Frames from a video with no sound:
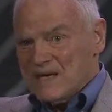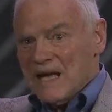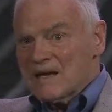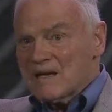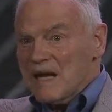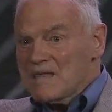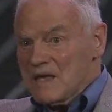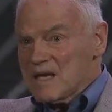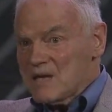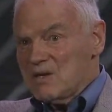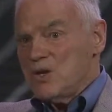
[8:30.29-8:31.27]
And I
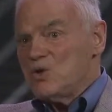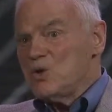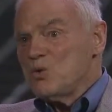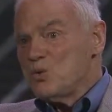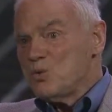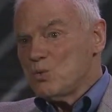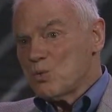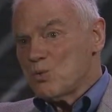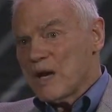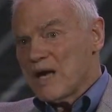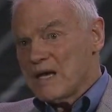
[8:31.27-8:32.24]
think you
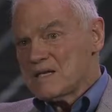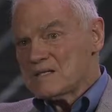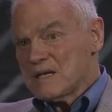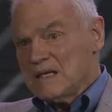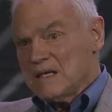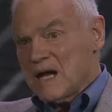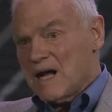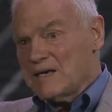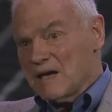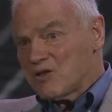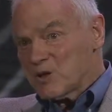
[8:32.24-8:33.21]
raise
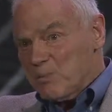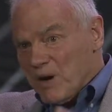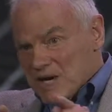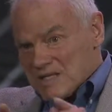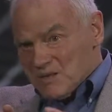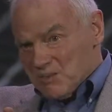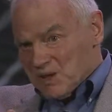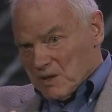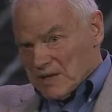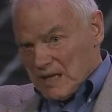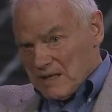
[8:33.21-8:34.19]
another
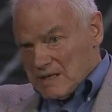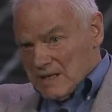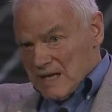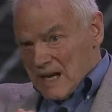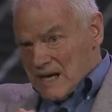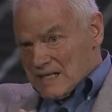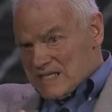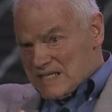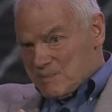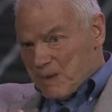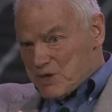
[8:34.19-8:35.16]
possibility,
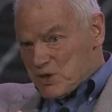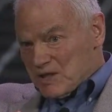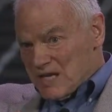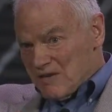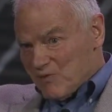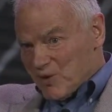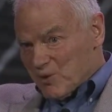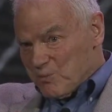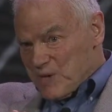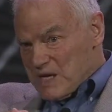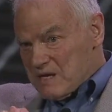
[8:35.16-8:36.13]
especially for
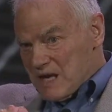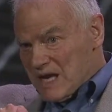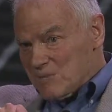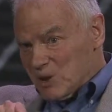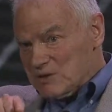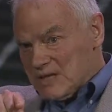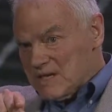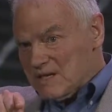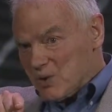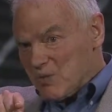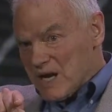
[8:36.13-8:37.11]
being able to
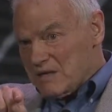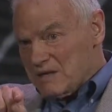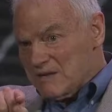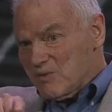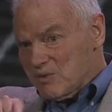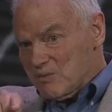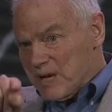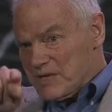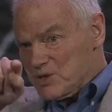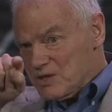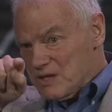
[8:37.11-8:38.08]
integrate
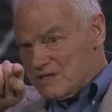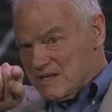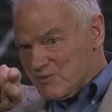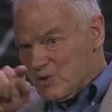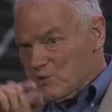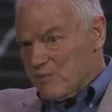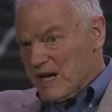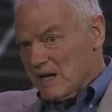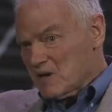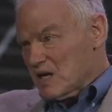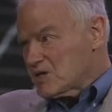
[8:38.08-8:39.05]
information at different
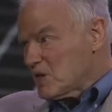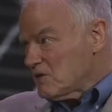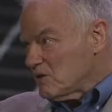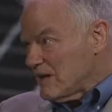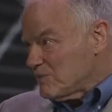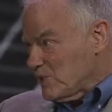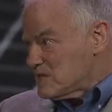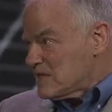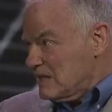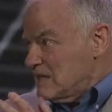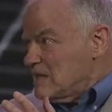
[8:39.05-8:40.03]
biological levels,
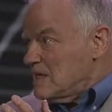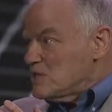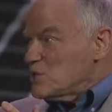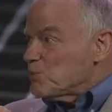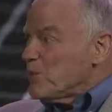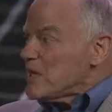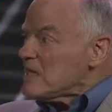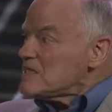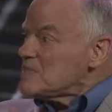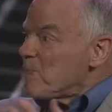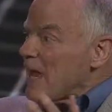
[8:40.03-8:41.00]
to bring
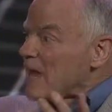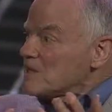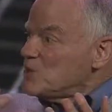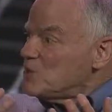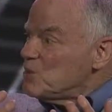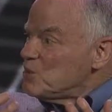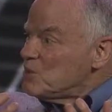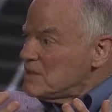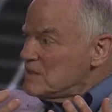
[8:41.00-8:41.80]
us back to